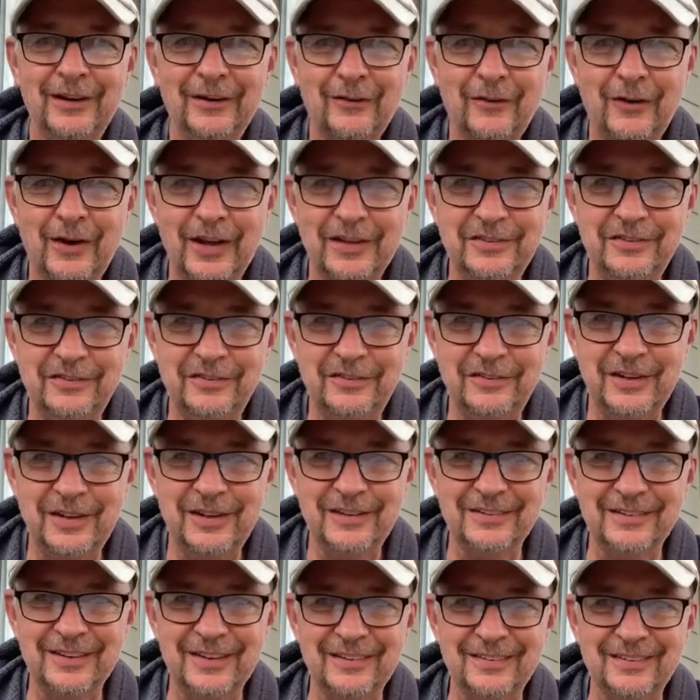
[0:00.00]
Christ
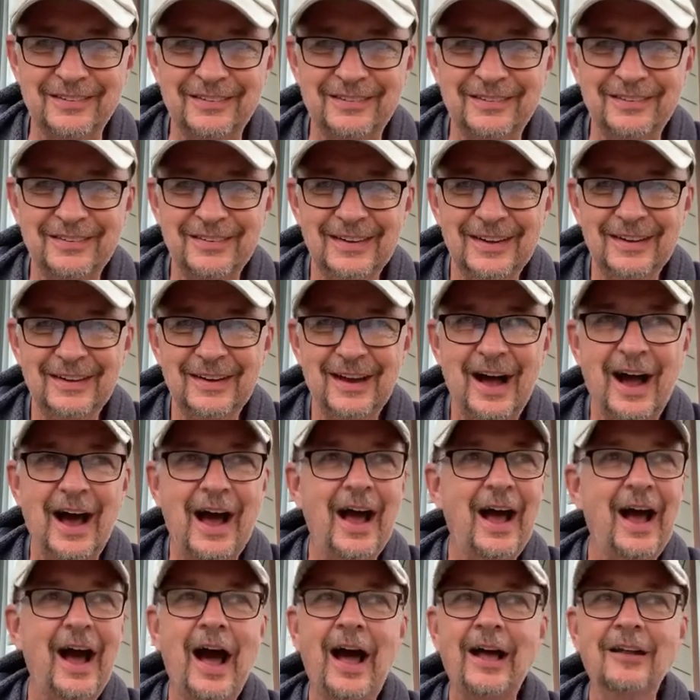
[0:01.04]
Jesus.
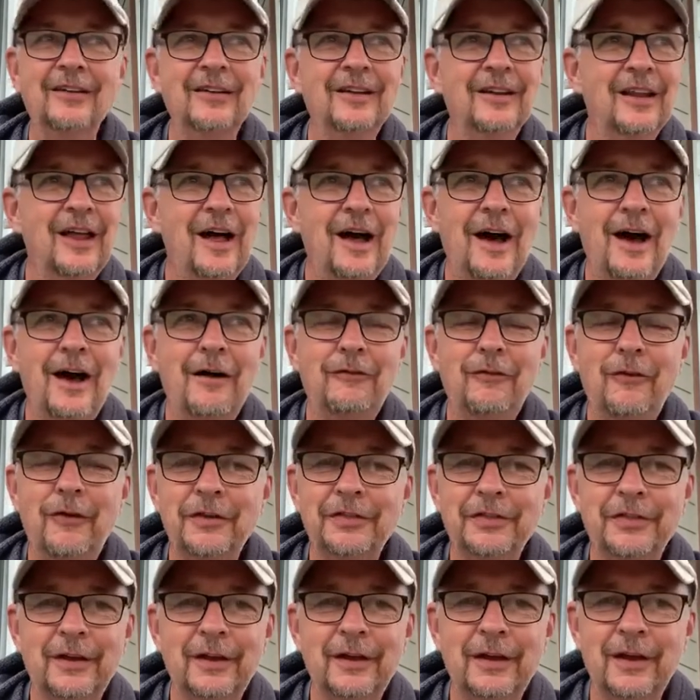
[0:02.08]
I, I love
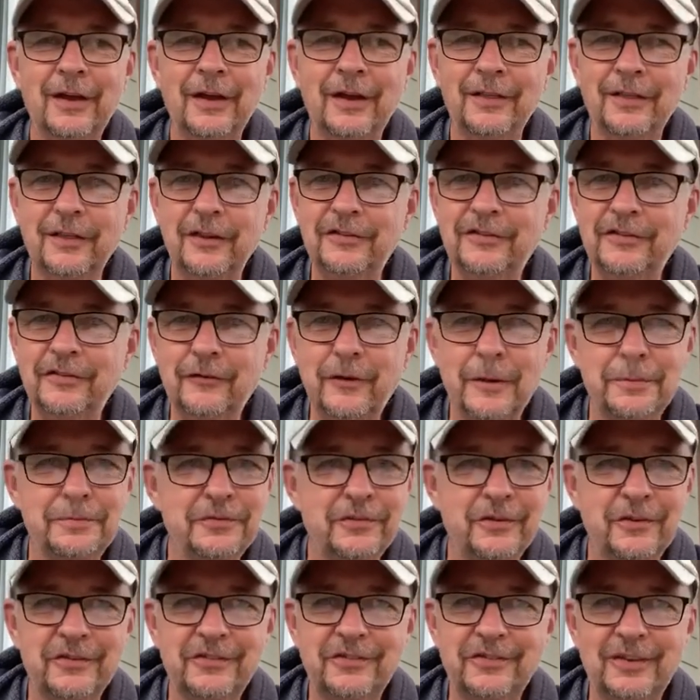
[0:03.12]
what the, the
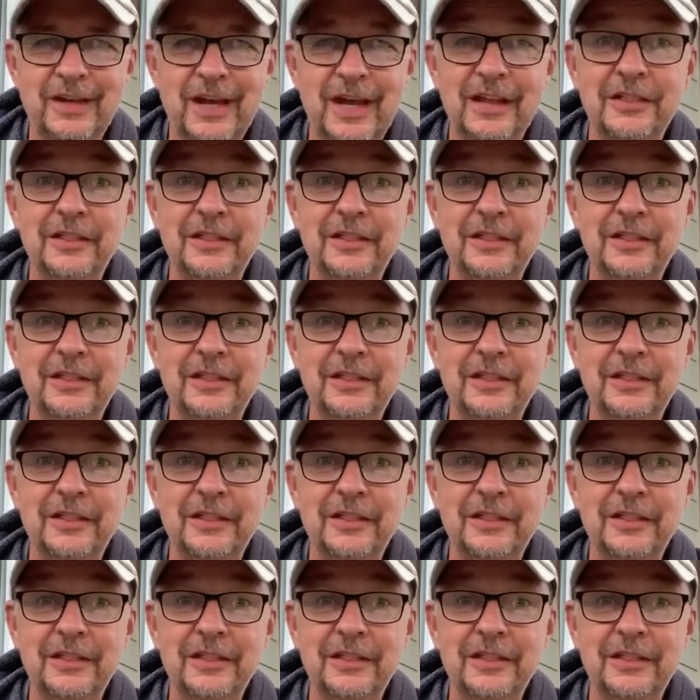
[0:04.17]
scriptures say.